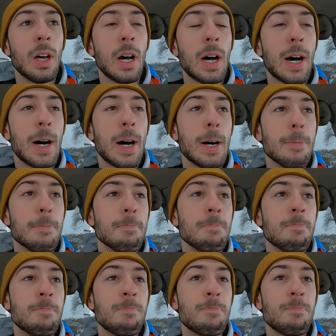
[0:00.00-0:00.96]

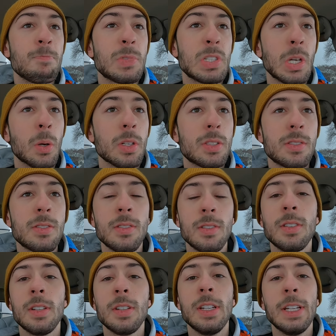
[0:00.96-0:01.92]
Um, so
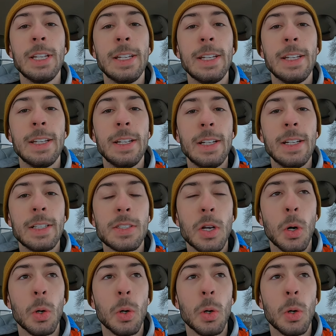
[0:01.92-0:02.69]
it's, it's